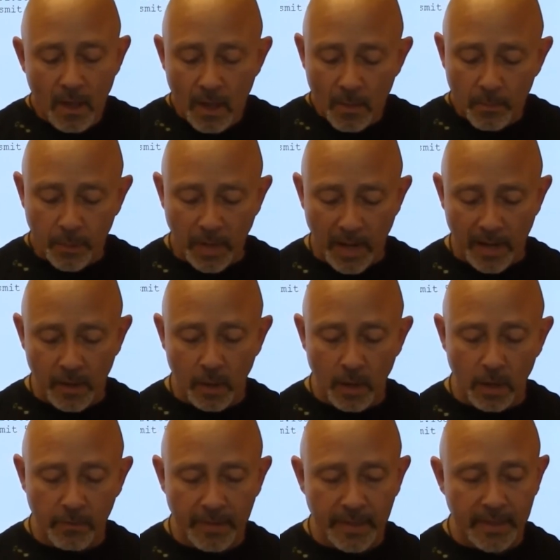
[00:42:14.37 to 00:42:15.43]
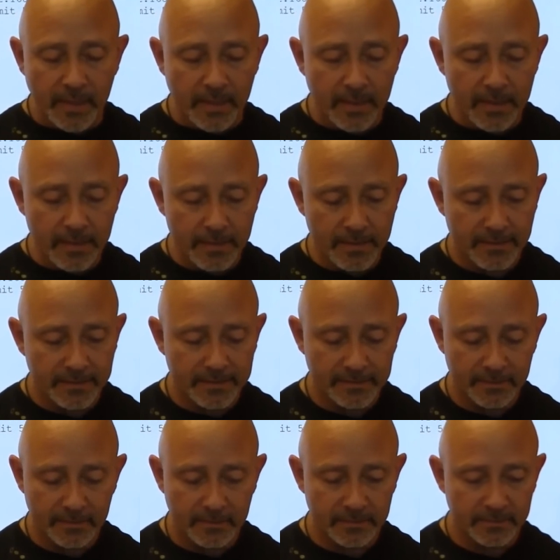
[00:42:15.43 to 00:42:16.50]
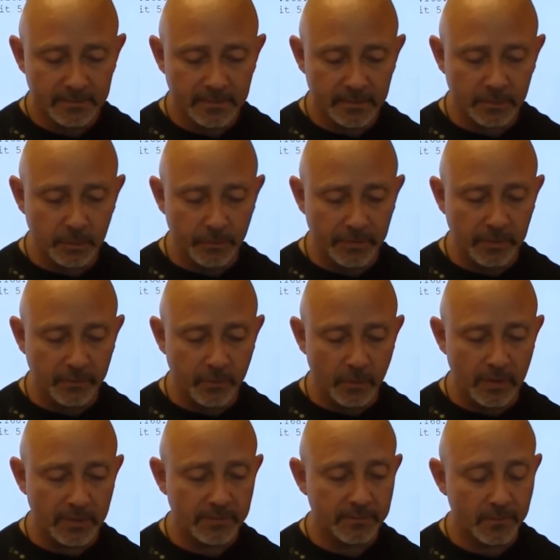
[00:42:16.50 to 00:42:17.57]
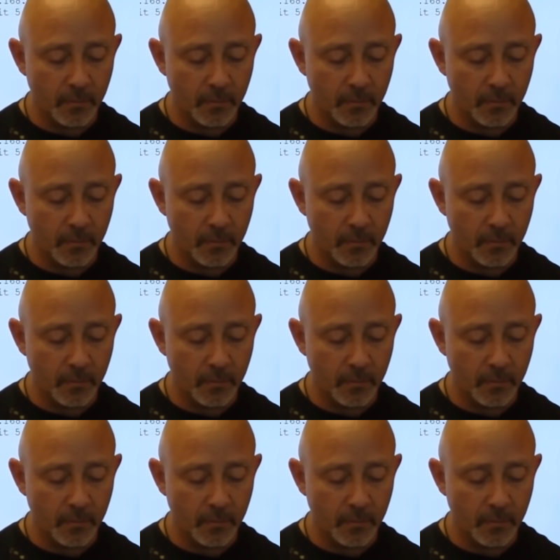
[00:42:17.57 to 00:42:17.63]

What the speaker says: Priority is 254.